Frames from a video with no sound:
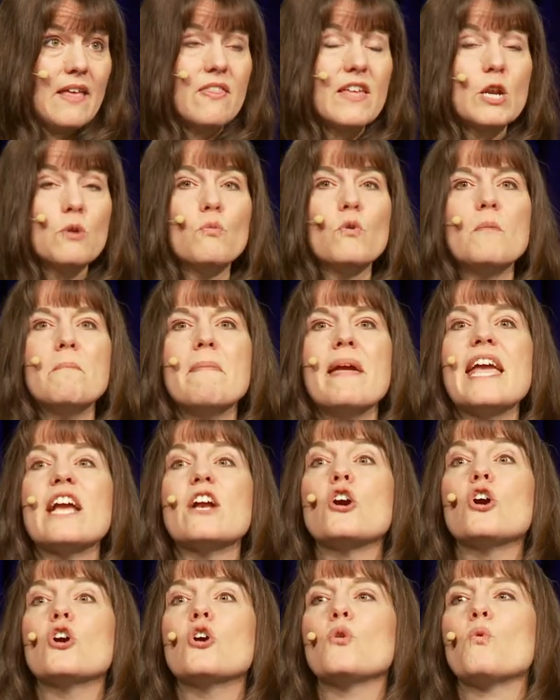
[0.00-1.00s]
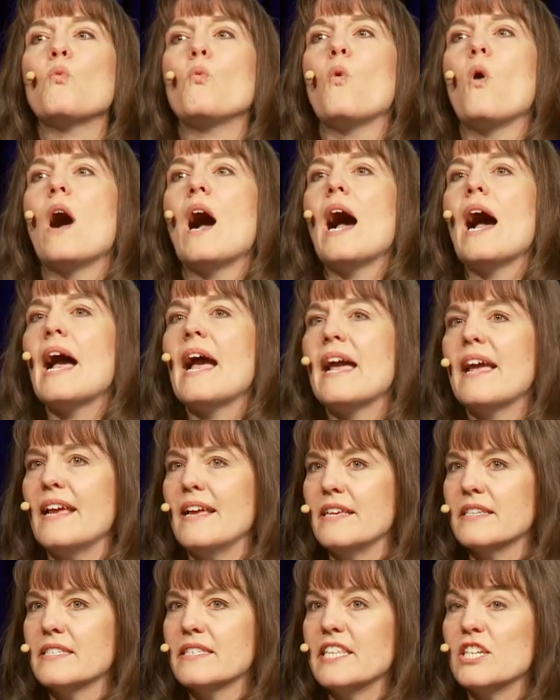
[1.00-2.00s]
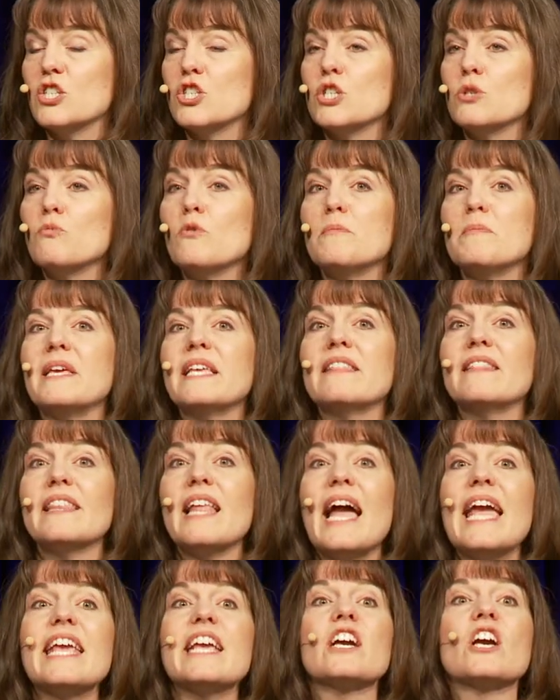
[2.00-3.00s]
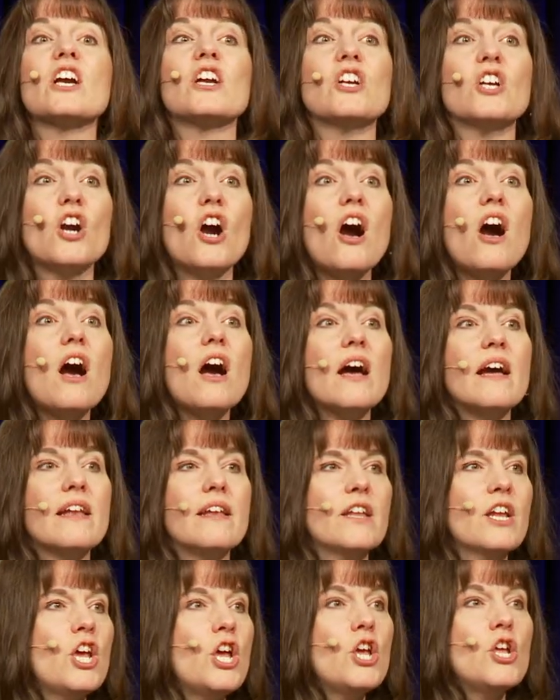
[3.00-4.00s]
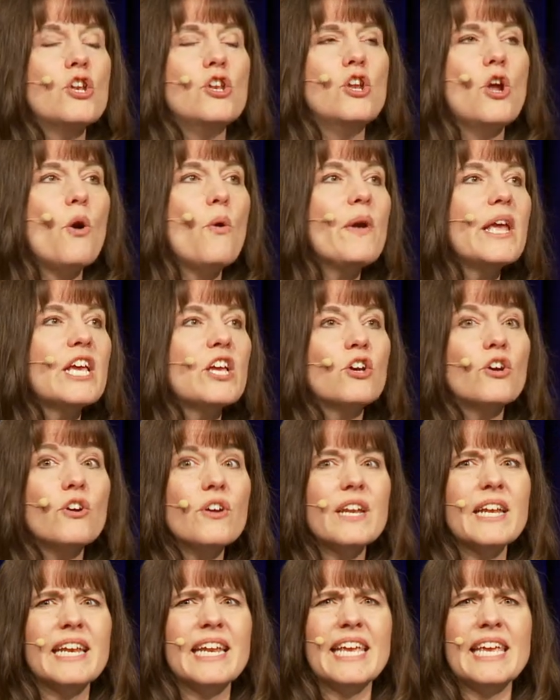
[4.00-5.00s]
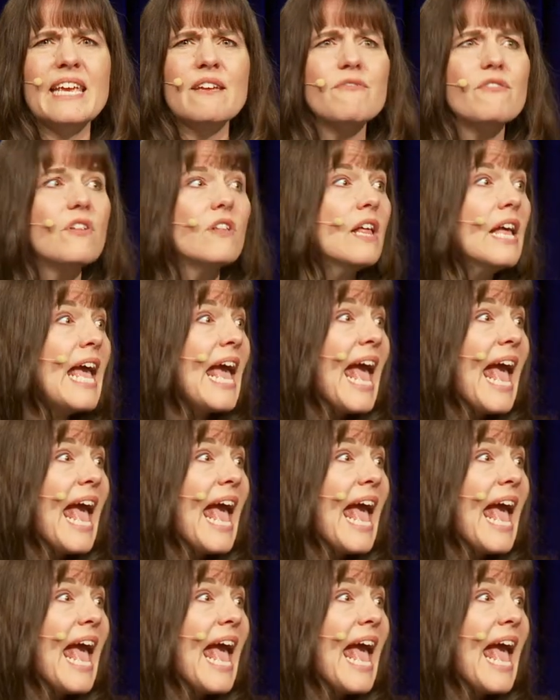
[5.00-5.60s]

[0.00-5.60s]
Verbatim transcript: that it will make her wise, that she will be like God, knowing good and evil.